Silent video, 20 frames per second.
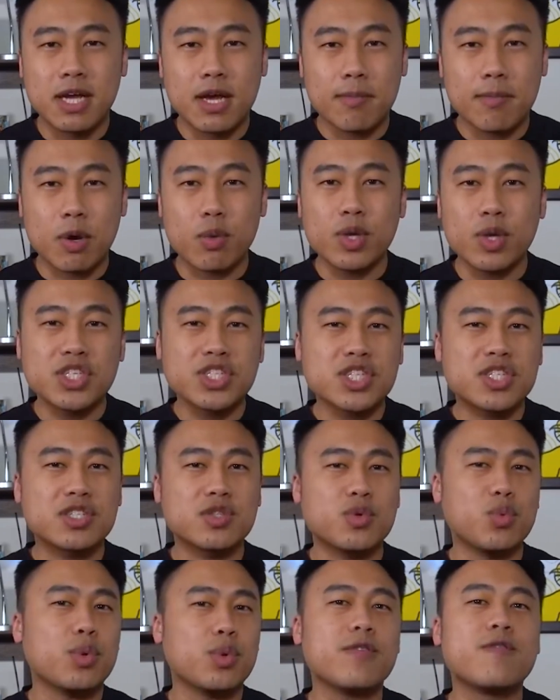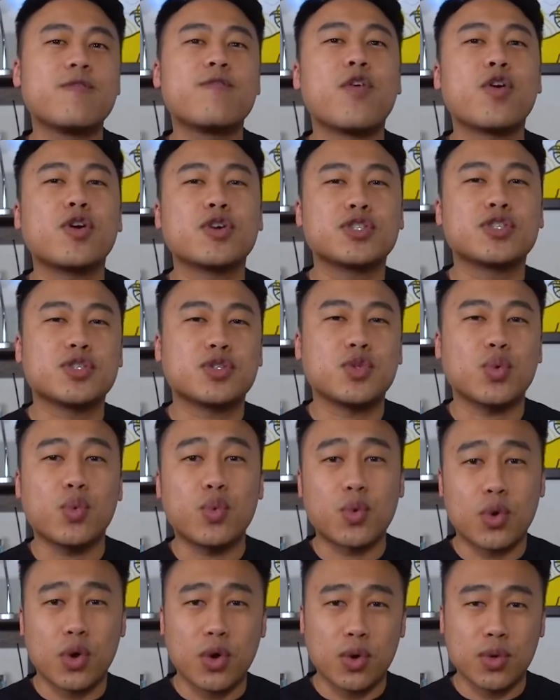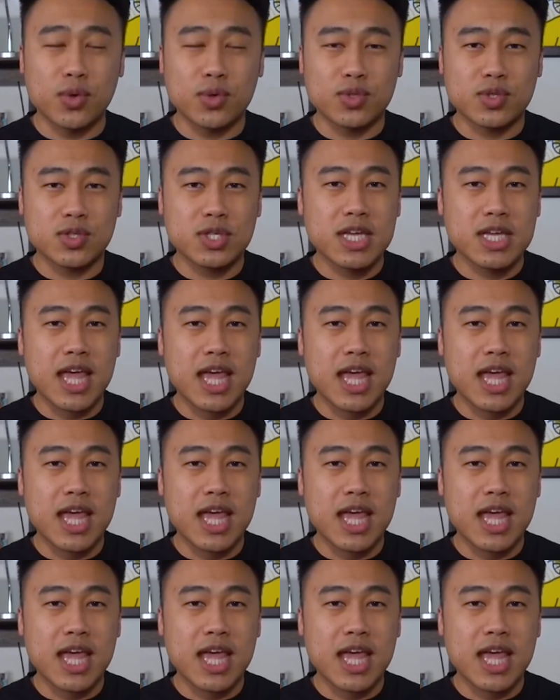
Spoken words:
but we just reverse the roles